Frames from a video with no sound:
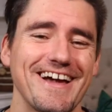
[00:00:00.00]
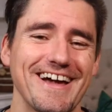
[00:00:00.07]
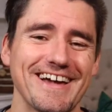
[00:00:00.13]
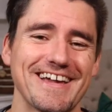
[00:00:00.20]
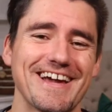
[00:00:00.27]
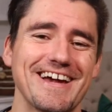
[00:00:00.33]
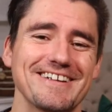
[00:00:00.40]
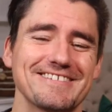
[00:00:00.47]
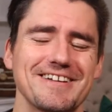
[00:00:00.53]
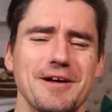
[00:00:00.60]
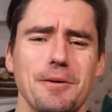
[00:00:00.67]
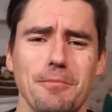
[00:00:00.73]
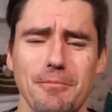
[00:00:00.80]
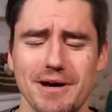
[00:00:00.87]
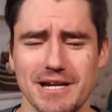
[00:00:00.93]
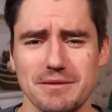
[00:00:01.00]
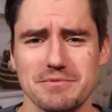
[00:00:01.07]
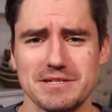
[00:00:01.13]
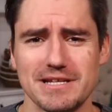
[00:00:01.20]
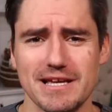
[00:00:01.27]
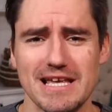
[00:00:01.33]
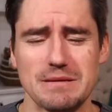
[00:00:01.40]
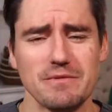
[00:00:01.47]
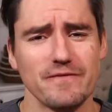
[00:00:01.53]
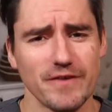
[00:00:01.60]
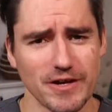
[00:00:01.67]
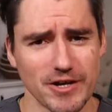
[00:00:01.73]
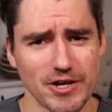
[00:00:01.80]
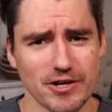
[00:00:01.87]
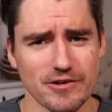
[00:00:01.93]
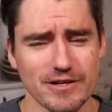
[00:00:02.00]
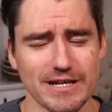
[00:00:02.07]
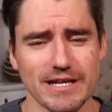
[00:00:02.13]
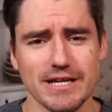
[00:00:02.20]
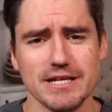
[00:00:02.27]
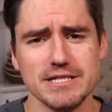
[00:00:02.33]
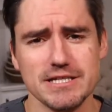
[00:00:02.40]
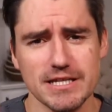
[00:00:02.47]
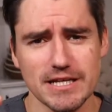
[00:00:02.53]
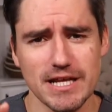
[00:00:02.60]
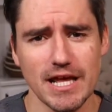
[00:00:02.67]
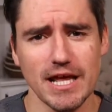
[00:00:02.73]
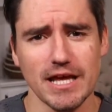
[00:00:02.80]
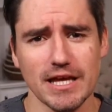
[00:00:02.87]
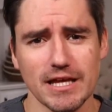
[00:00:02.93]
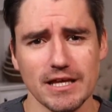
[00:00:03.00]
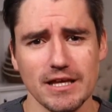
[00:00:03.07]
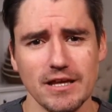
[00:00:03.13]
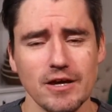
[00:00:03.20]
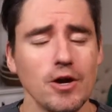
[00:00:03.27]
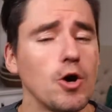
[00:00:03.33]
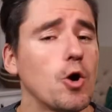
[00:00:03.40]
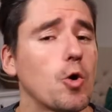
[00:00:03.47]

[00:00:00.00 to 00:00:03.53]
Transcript: Hi guys, my name is Dan, I'm a veterinarian, and today